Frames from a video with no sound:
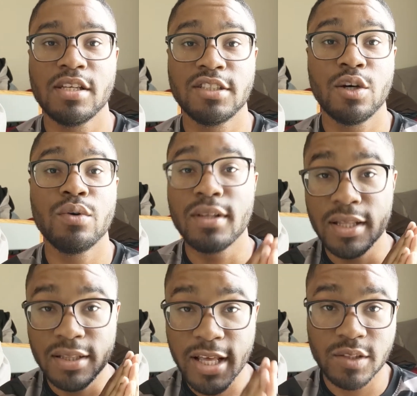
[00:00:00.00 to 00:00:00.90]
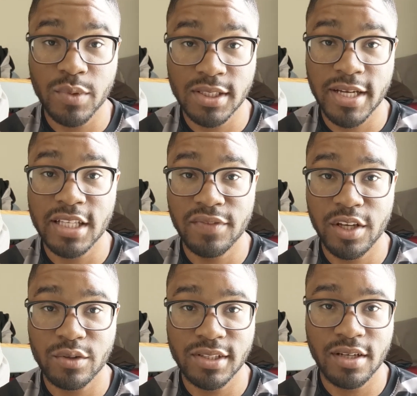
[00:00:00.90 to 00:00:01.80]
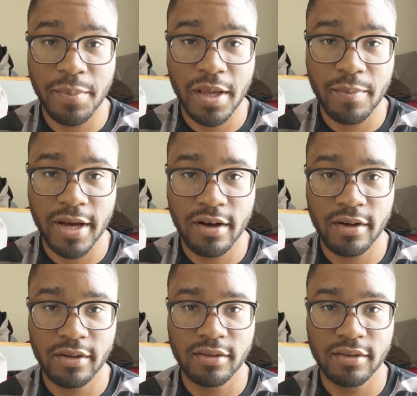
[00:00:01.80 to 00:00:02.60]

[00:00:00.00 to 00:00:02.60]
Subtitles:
So that's what today's video is going to be about.